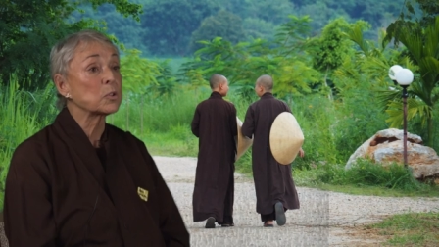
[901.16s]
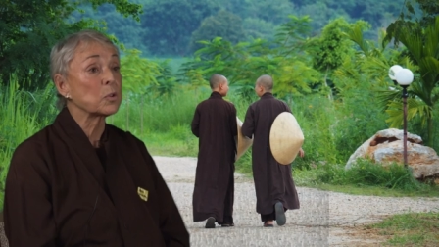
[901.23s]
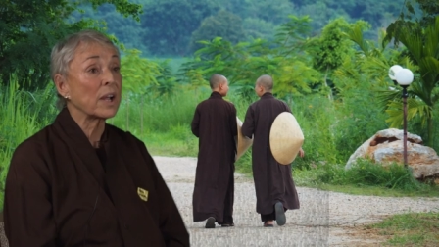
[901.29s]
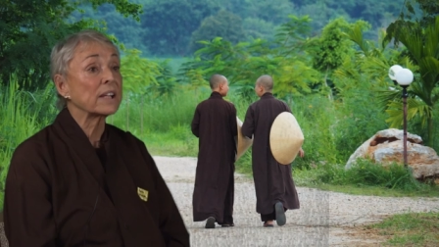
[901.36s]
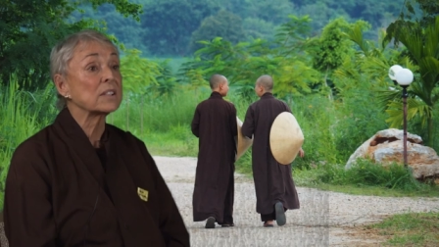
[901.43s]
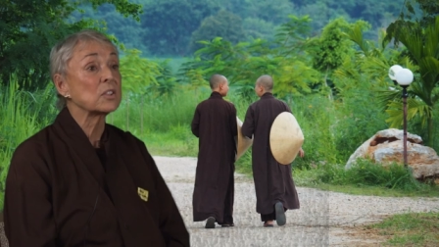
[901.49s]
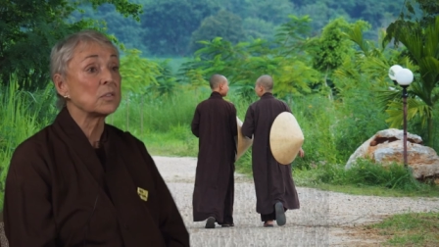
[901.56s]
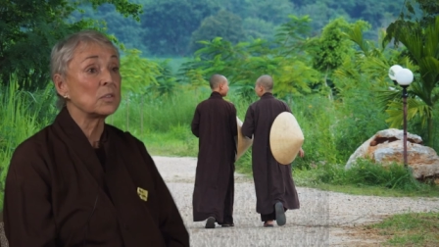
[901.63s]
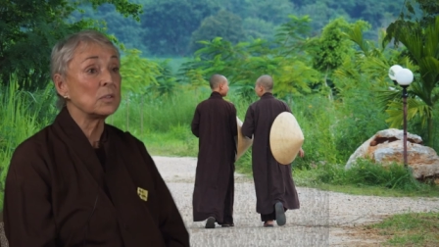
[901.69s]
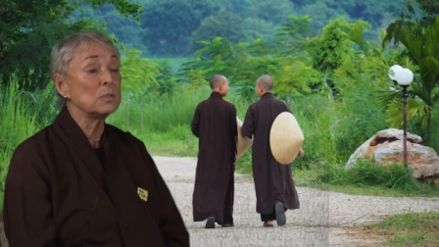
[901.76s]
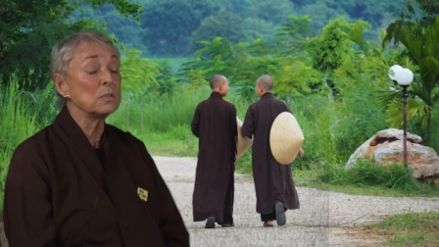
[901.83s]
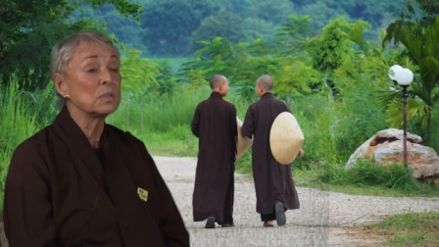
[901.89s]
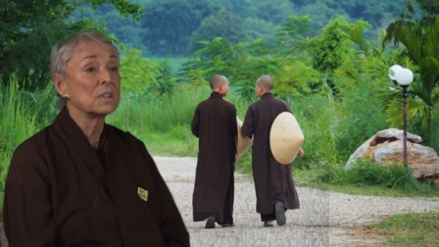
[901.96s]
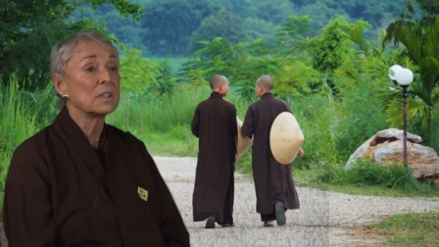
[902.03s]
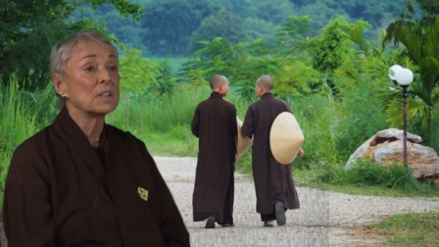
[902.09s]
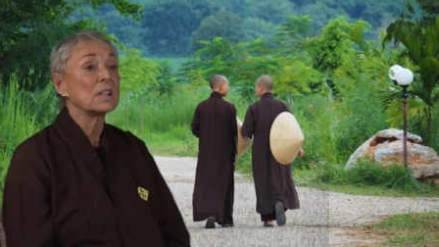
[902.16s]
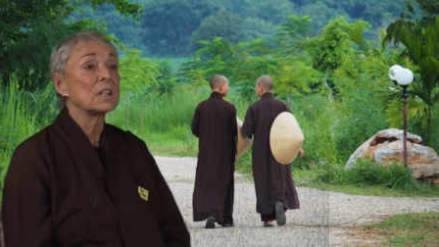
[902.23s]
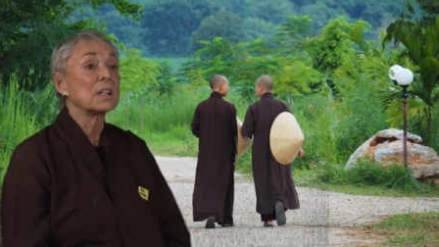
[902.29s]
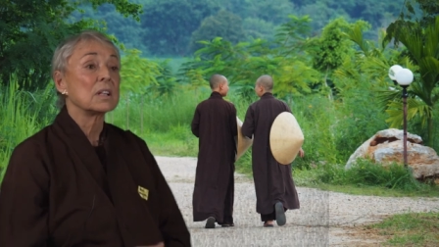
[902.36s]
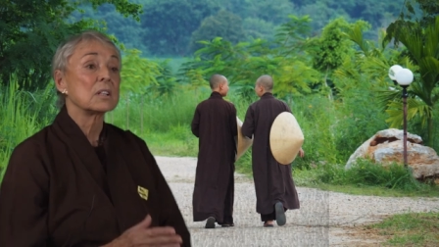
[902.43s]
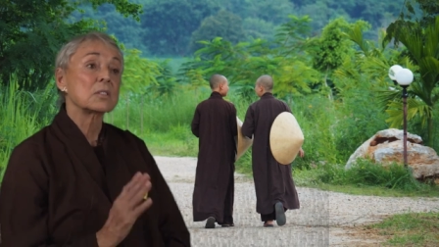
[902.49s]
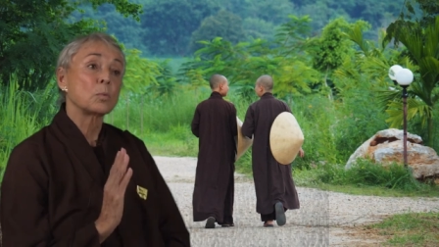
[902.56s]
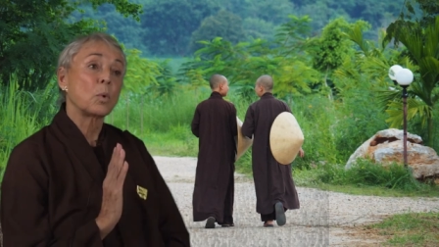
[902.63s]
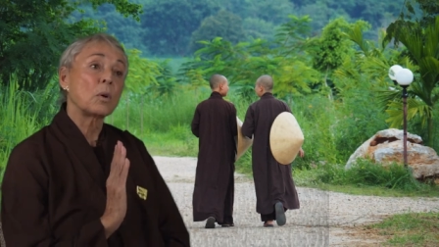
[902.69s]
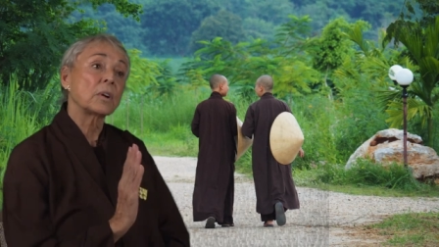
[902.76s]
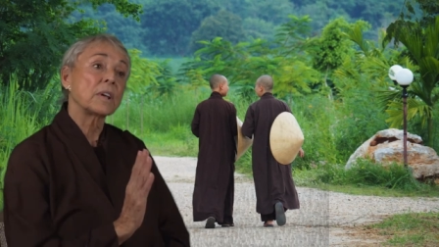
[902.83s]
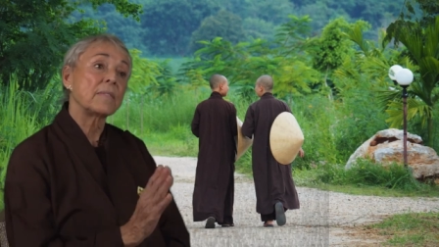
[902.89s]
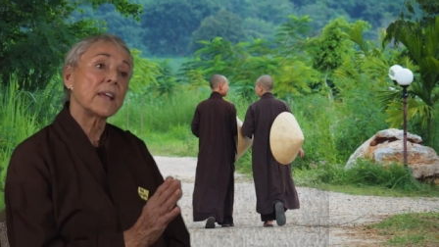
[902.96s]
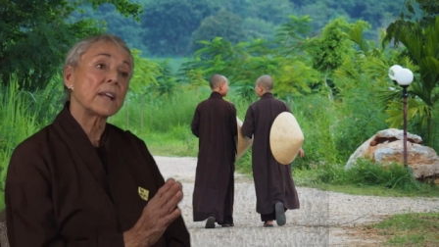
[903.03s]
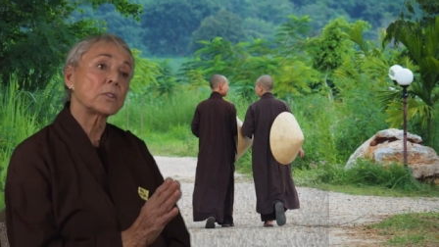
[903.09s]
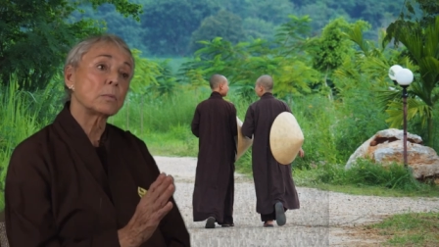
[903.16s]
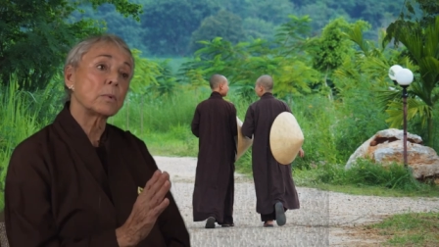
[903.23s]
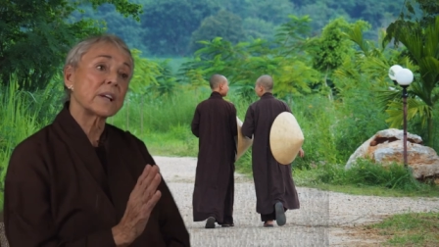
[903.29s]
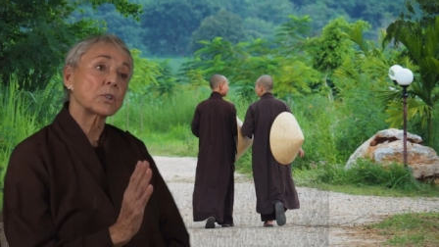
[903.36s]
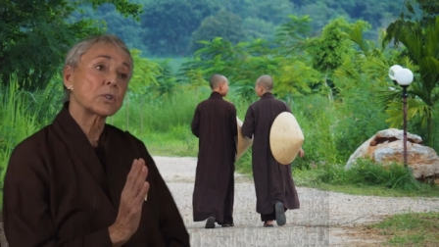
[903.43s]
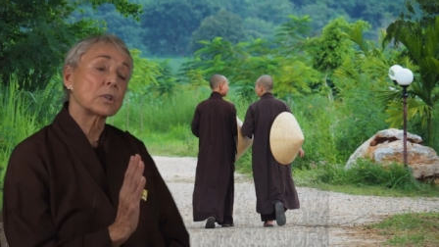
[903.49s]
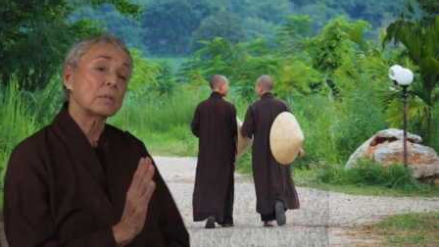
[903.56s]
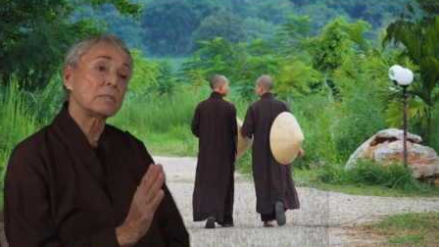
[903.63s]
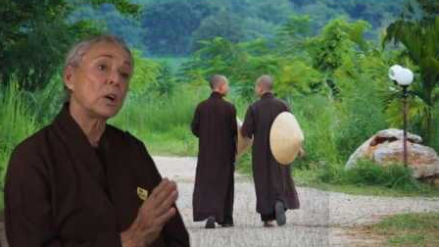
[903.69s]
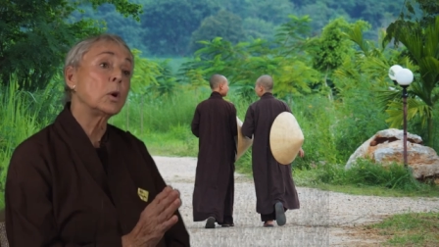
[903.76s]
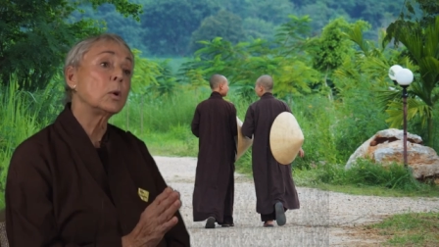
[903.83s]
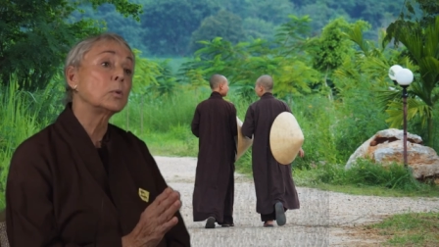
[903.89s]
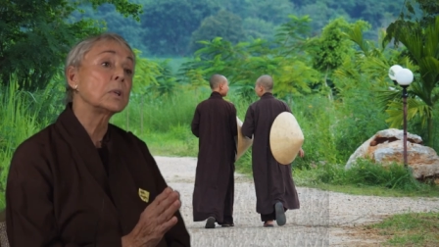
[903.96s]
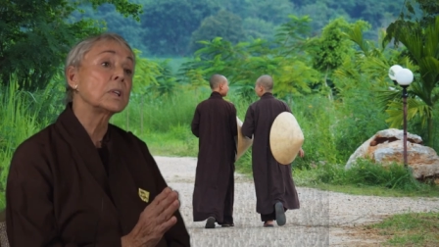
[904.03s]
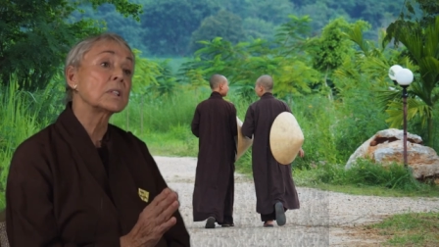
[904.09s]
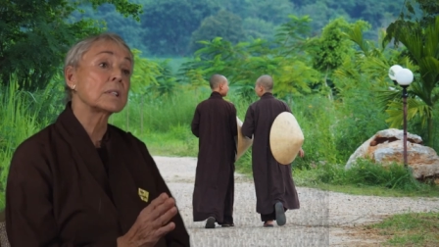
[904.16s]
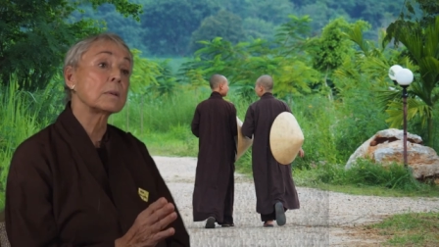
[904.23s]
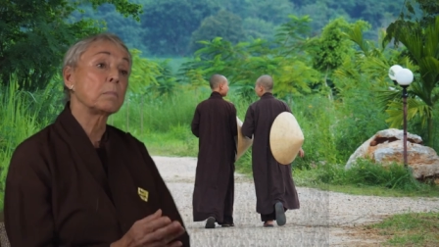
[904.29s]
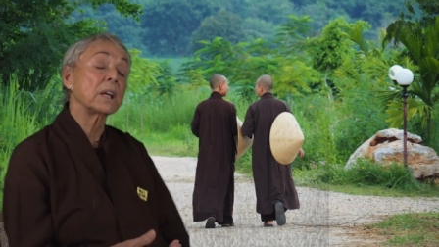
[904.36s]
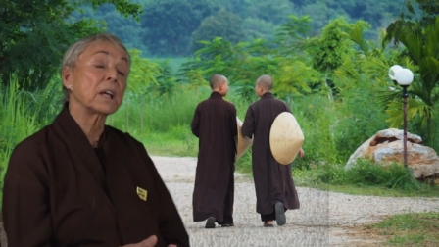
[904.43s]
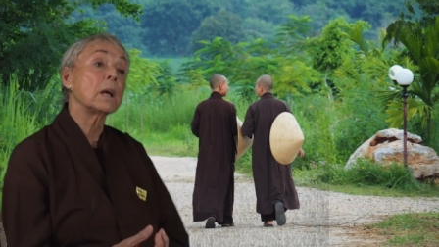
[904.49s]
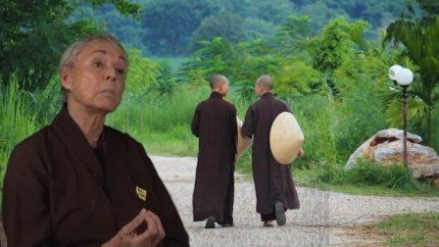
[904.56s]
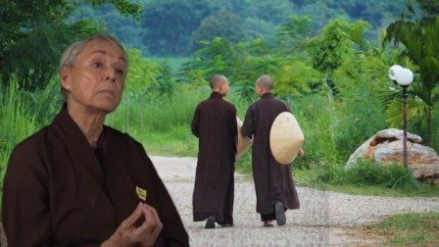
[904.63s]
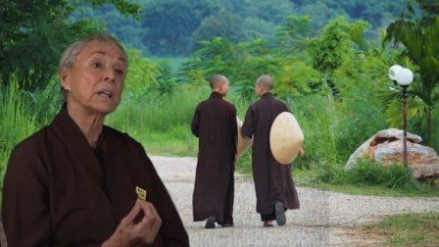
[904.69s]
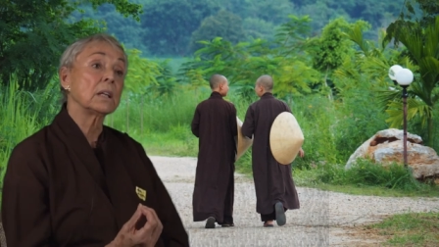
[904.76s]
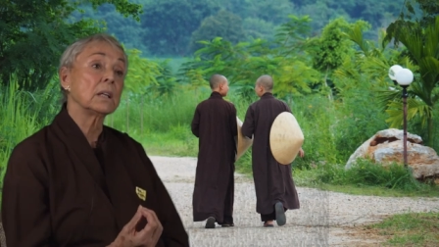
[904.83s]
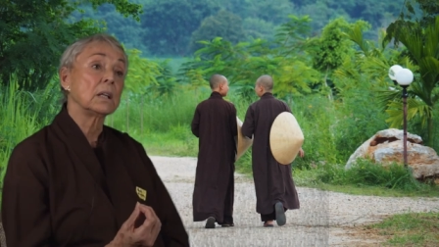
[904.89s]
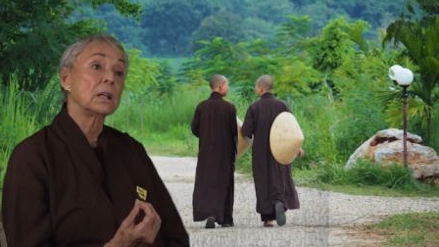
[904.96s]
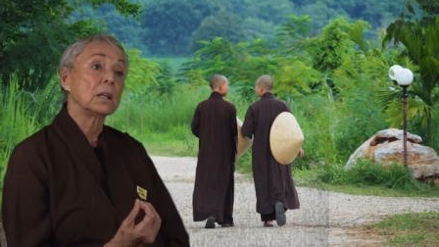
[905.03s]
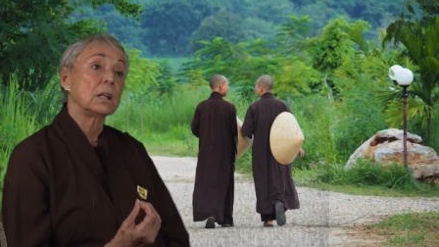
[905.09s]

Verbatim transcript: trying to do, is walk in that direction of wholeness and becoming